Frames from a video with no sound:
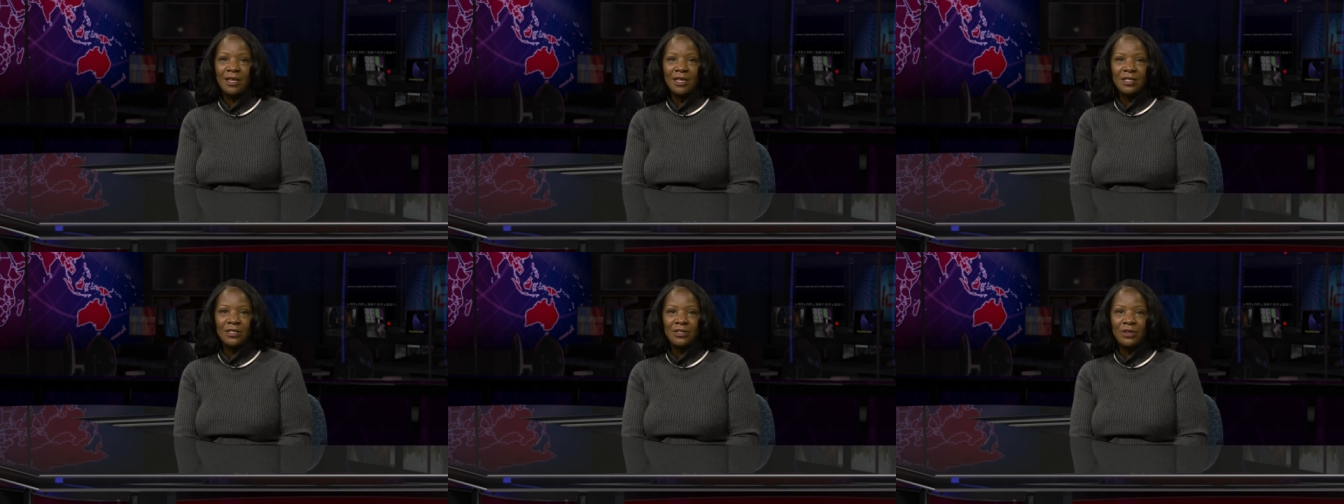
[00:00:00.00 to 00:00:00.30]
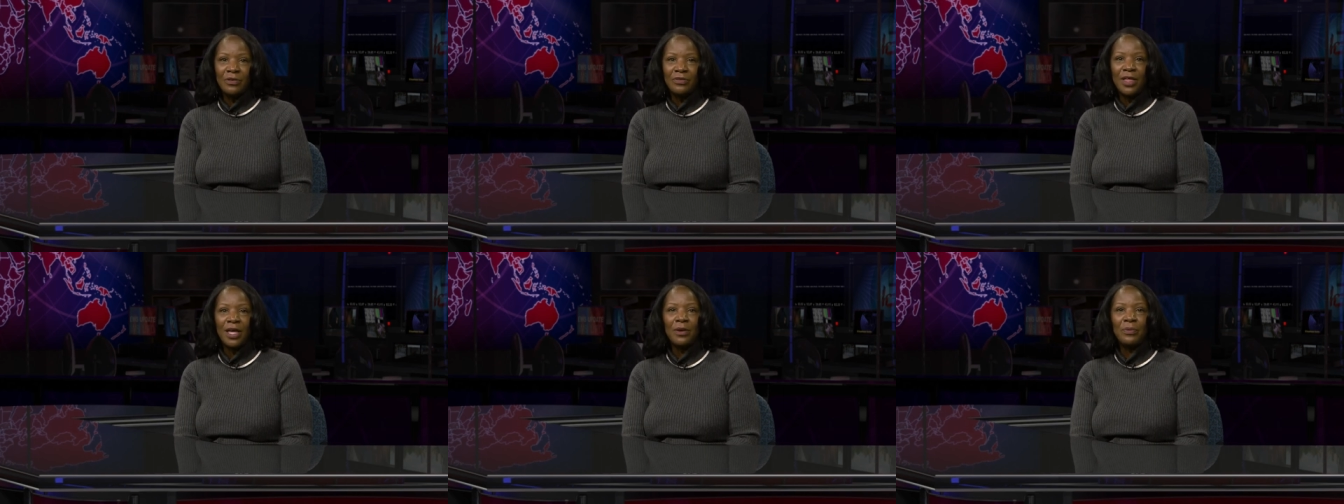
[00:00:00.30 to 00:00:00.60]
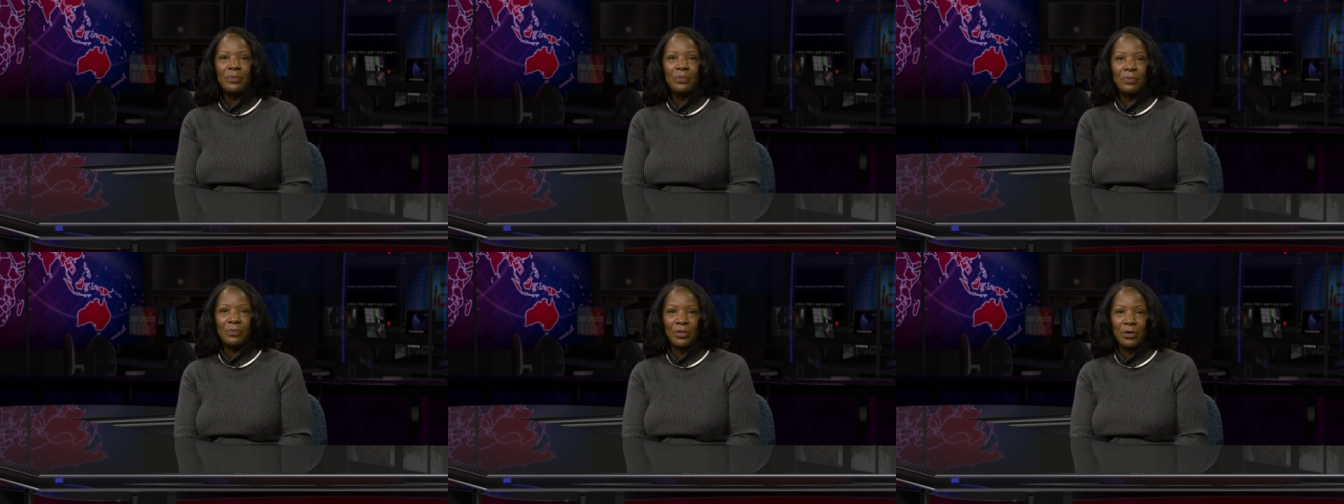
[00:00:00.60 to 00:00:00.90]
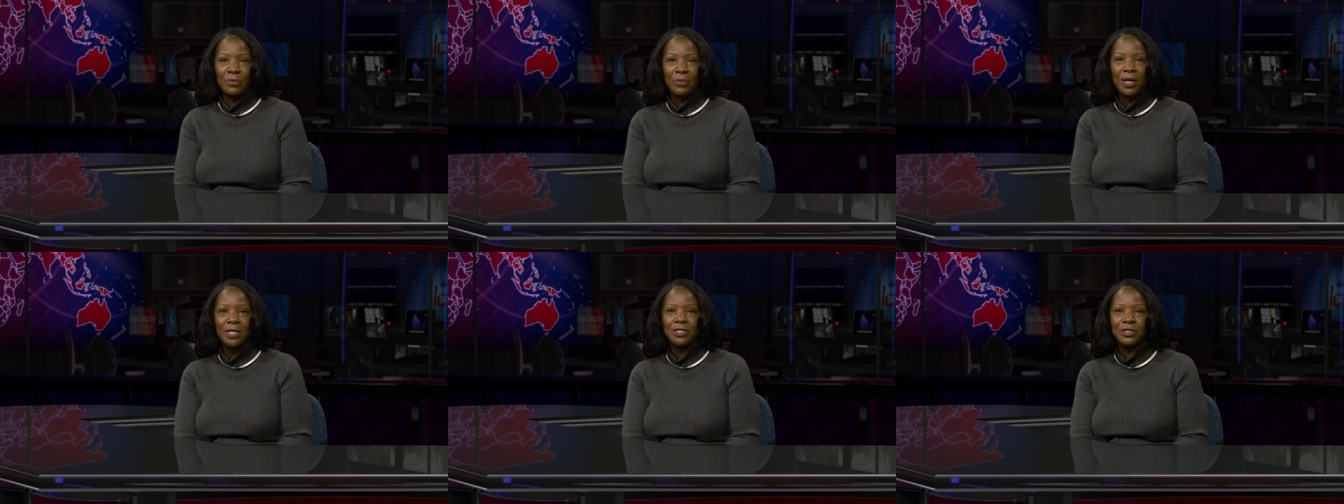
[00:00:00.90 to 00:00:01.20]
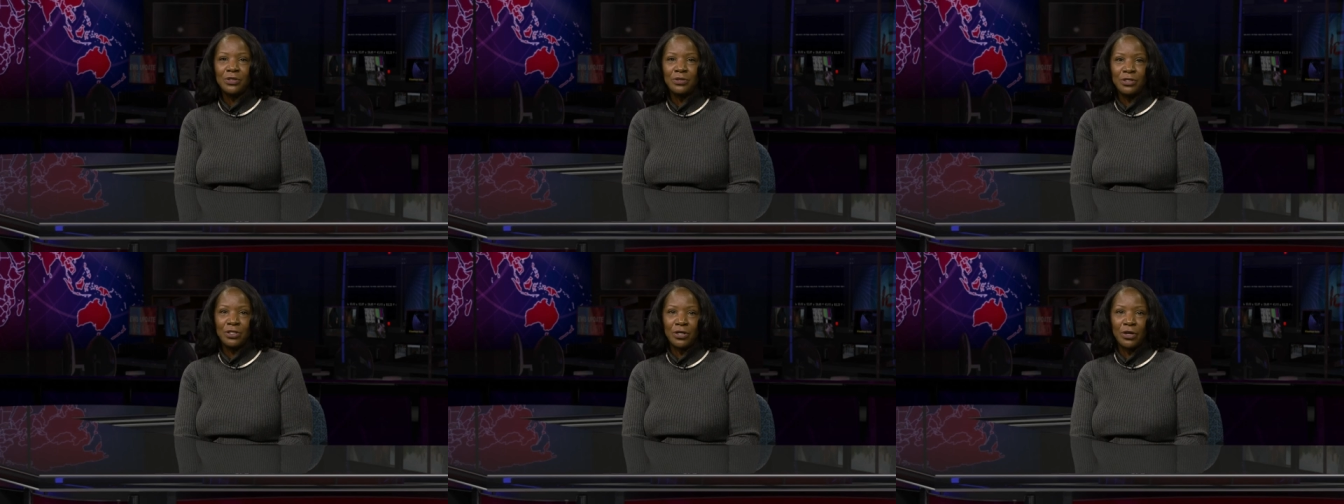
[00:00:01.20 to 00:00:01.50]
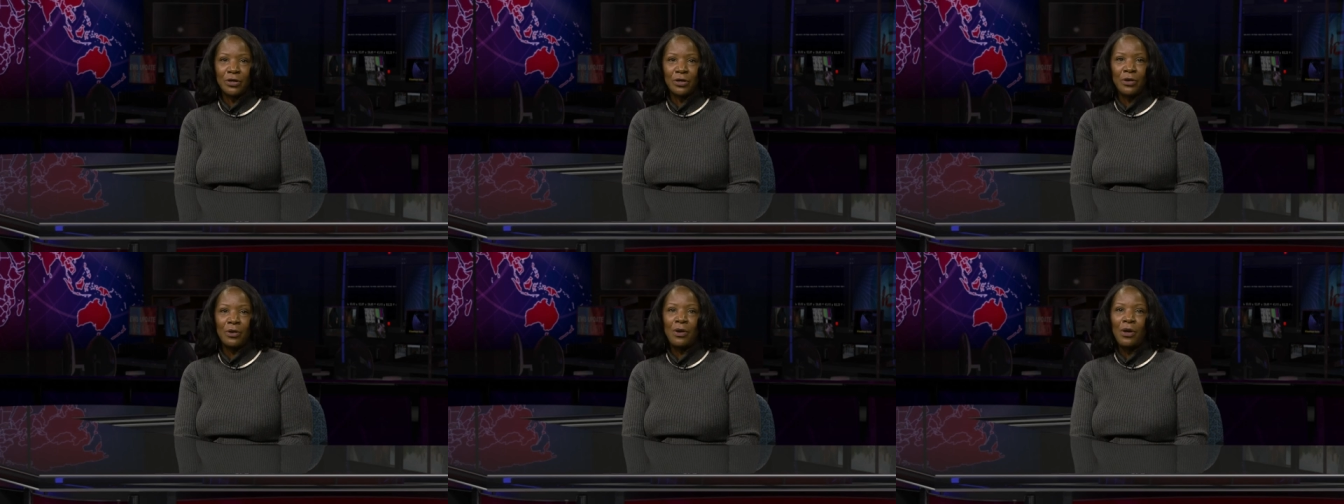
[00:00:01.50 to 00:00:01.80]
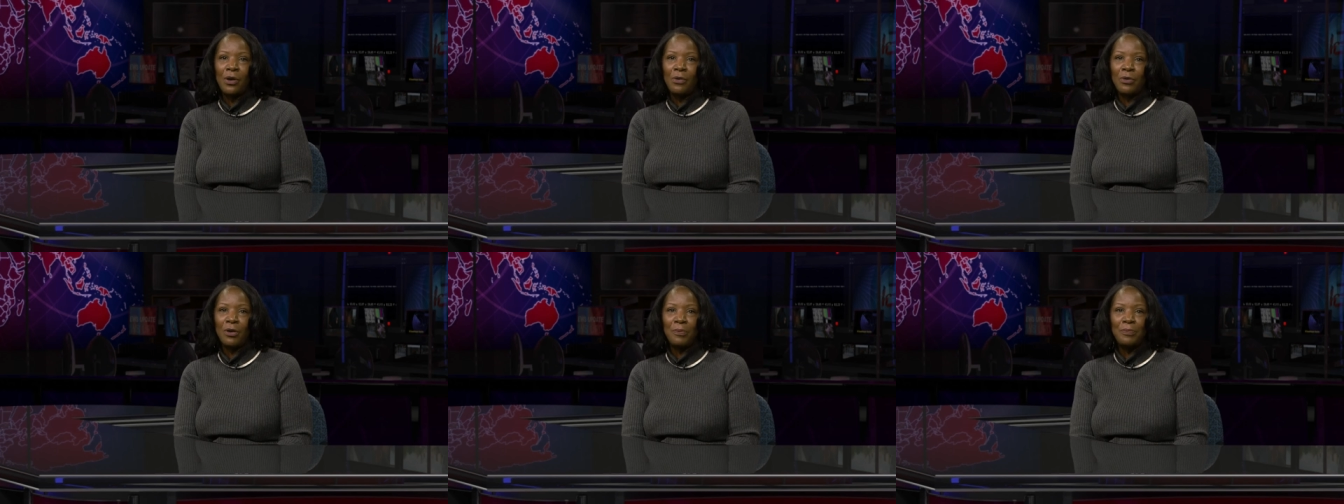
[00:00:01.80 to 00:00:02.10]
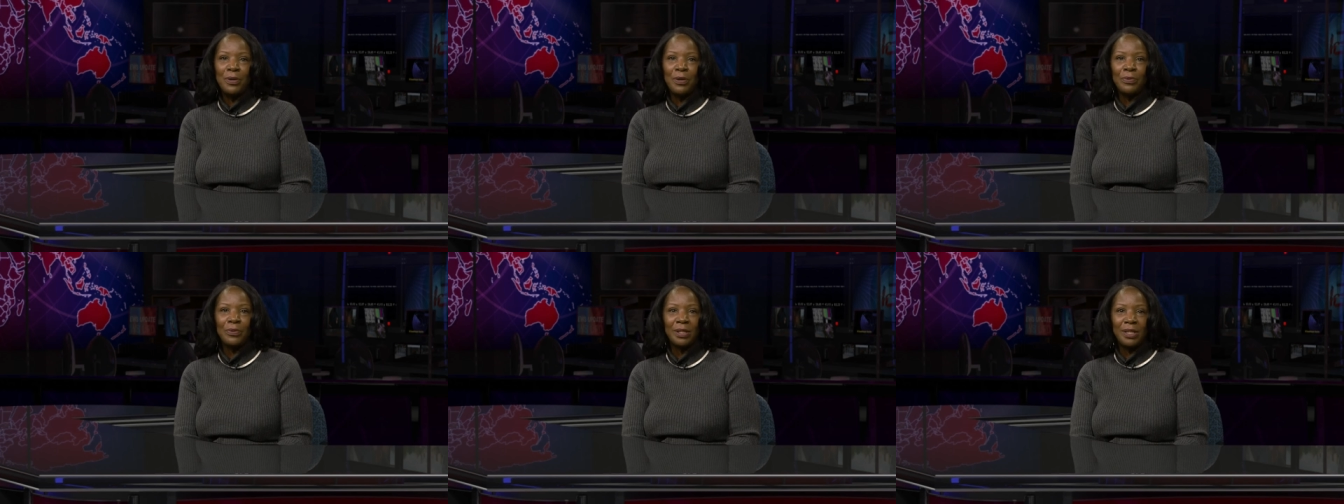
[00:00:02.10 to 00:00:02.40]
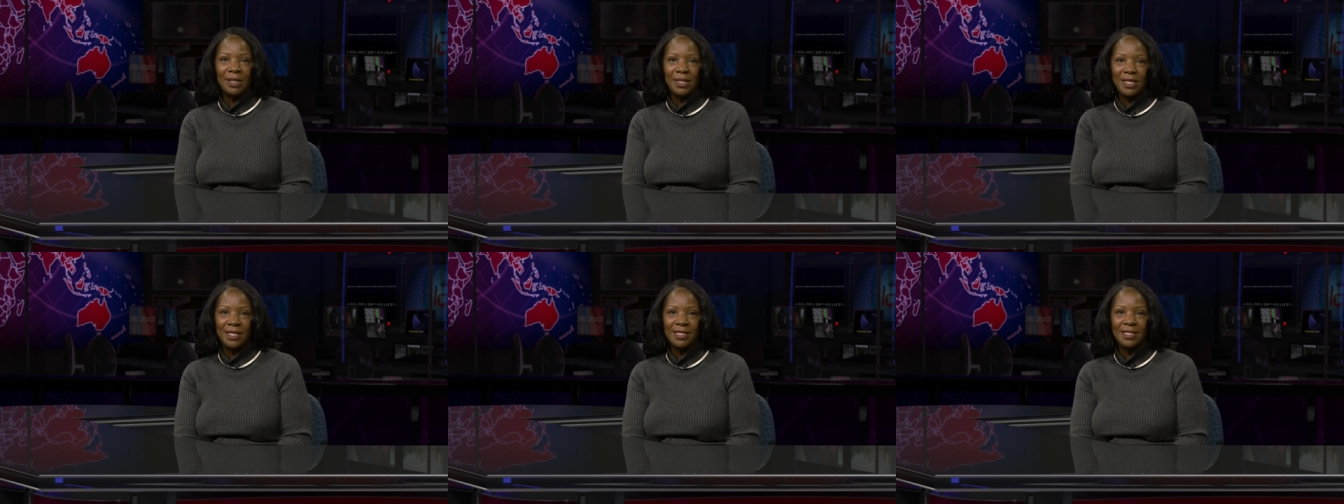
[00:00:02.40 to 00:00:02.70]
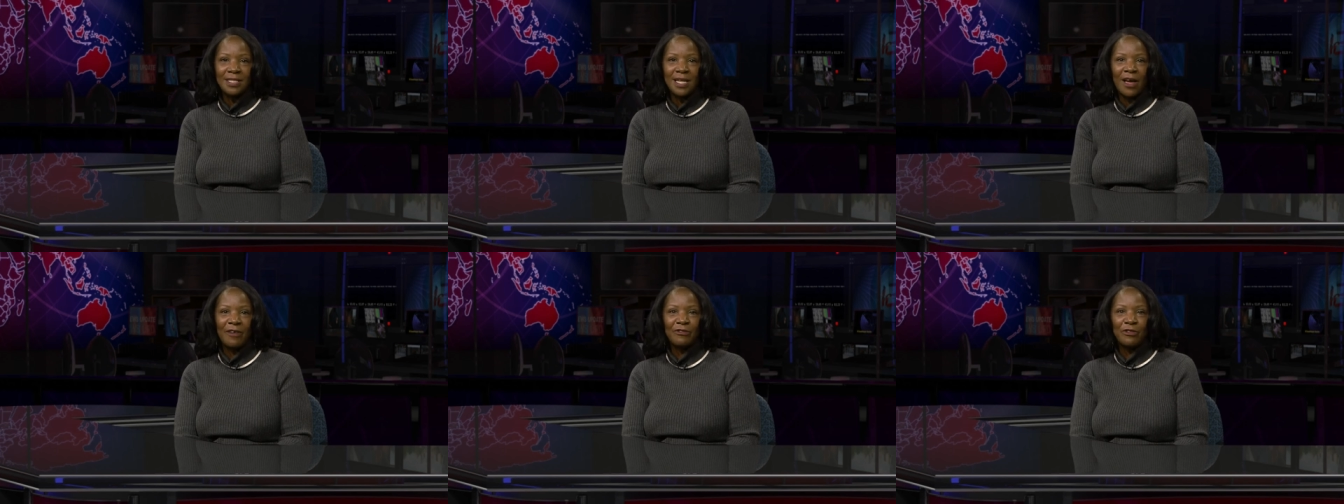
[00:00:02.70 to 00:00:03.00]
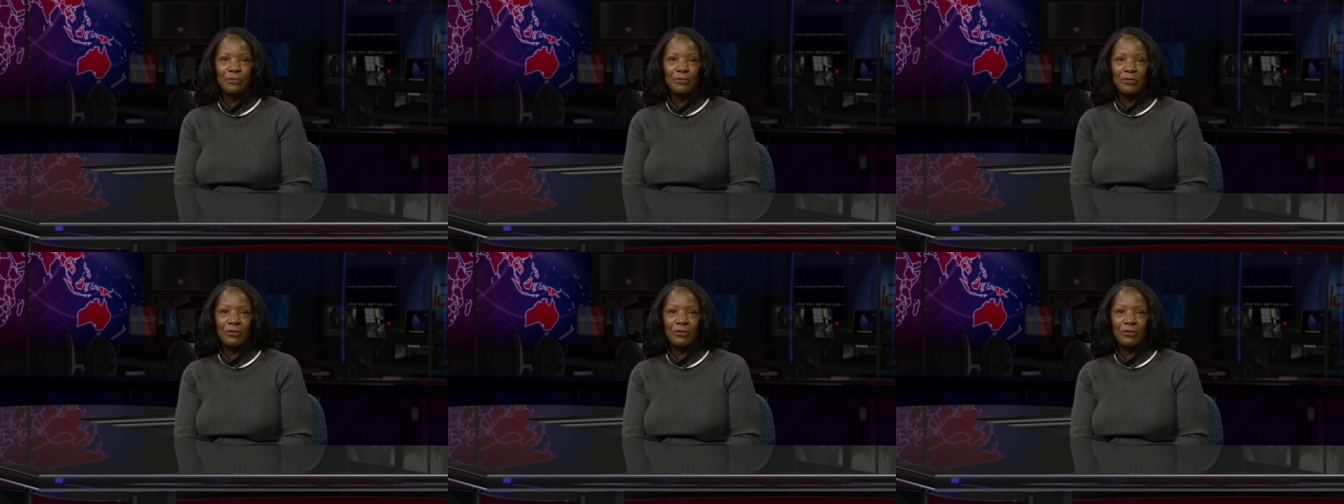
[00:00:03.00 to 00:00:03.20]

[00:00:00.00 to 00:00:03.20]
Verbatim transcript: so they, the rescue turtle will be released after